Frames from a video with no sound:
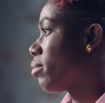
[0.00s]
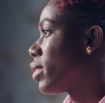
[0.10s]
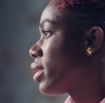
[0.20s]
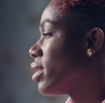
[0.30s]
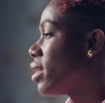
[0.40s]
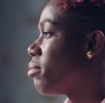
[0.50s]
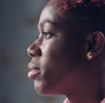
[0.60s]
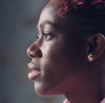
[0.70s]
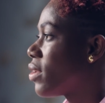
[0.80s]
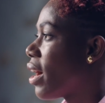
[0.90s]
My
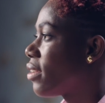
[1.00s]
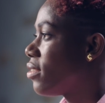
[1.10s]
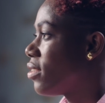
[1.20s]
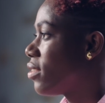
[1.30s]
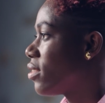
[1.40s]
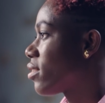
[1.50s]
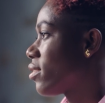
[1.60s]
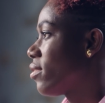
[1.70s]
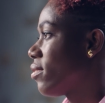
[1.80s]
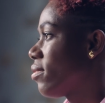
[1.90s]
name is
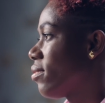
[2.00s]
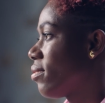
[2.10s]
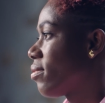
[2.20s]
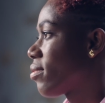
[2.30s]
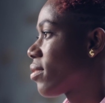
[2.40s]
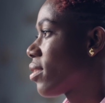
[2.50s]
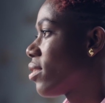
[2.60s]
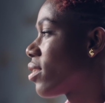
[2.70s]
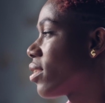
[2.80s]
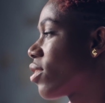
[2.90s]
Asisat.
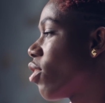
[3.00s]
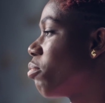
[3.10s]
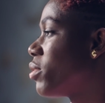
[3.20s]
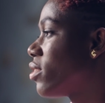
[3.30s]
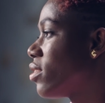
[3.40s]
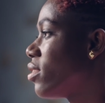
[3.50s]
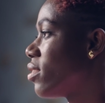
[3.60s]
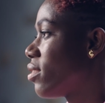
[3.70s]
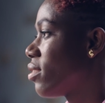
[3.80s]
You can call me Z.